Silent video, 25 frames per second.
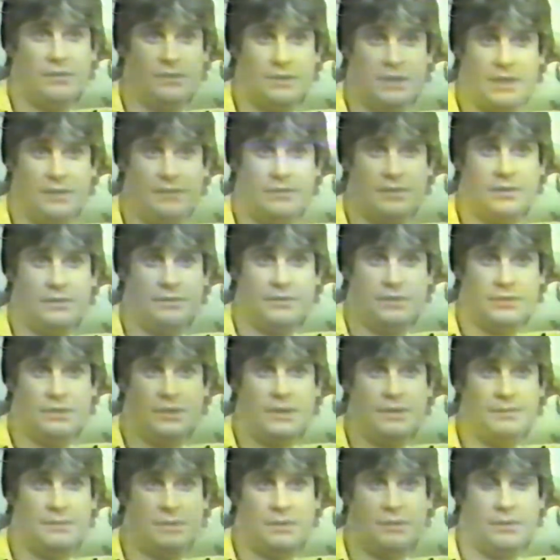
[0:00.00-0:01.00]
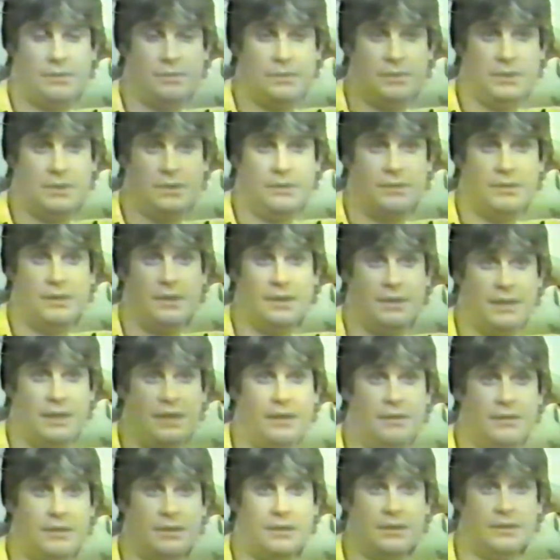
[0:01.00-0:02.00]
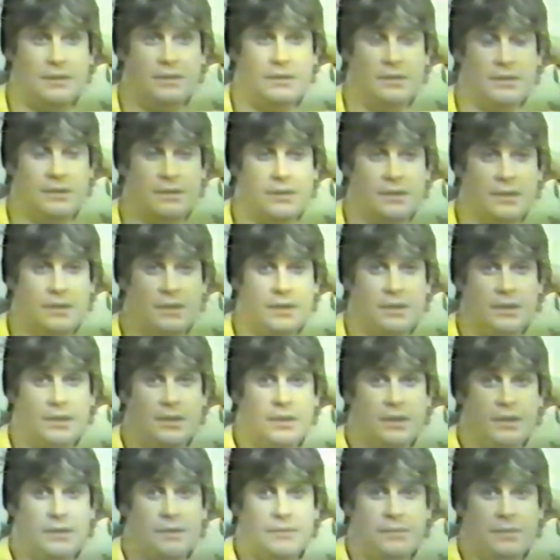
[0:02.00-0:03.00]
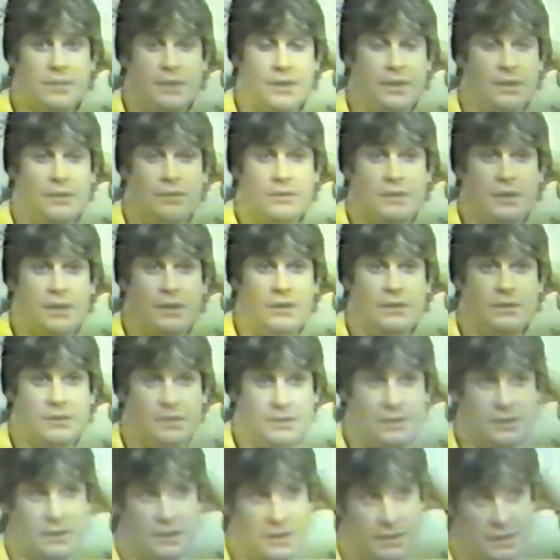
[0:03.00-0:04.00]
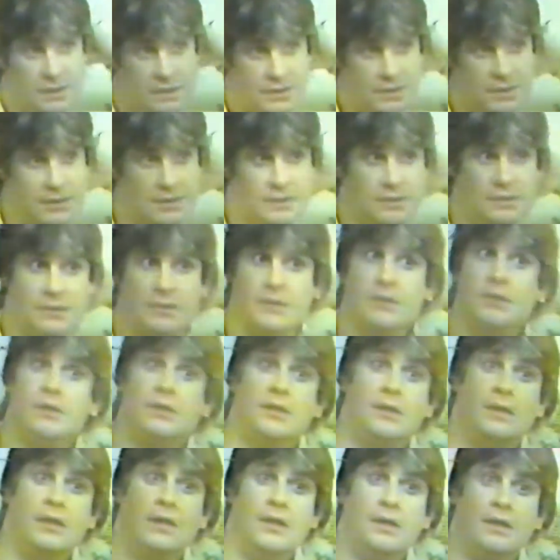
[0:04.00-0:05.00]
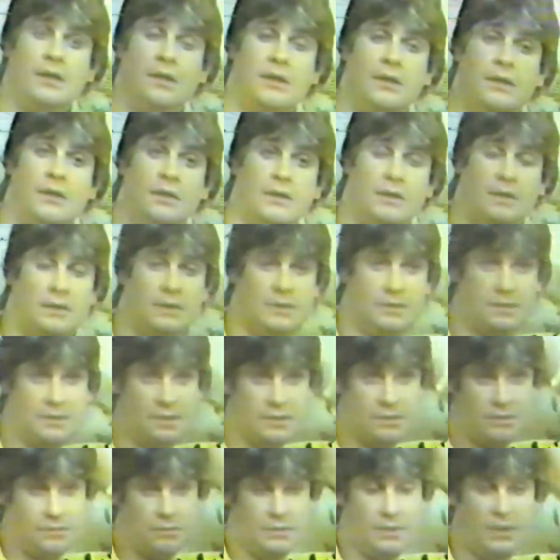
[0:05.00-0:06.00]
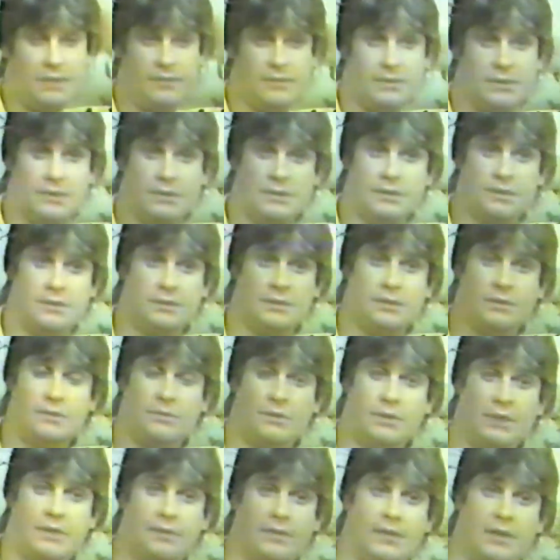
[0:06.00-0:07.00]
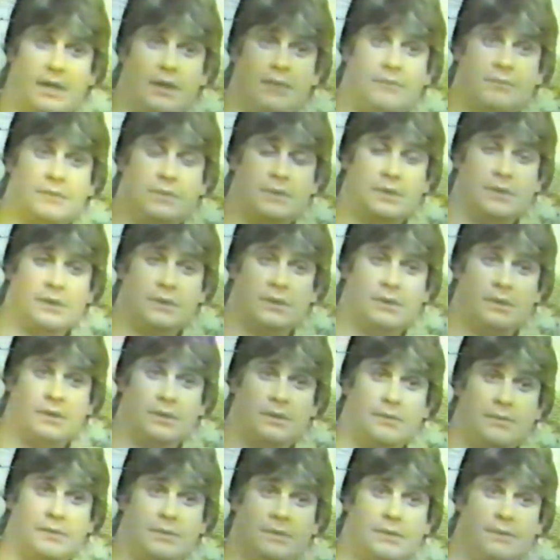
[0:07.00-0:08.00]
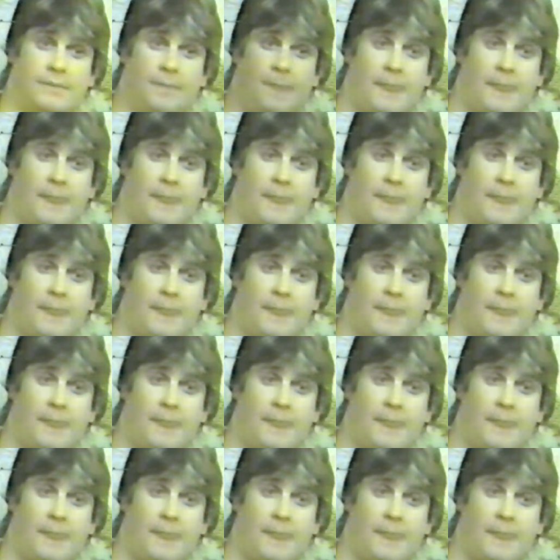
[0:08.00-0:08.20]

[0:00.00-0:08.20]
I would never have dreamed I would be doing it now, you know. But who knows? It's like... It's like whatever, whatever happens, or, I mean,